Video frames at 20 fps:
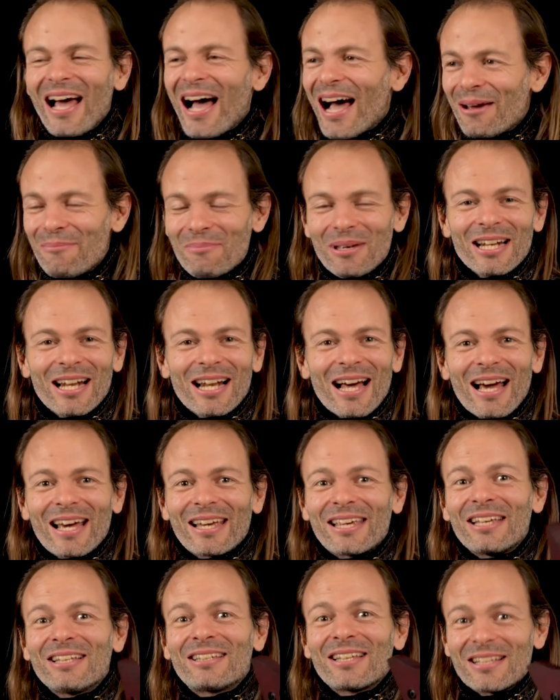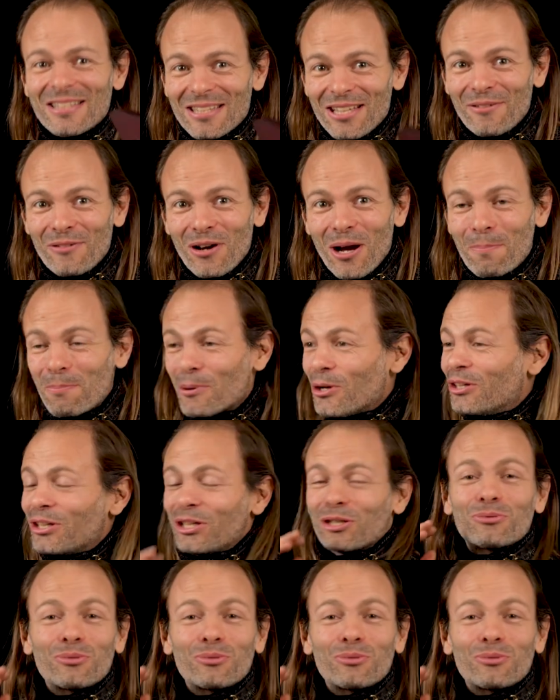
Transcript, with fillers: It has never happened,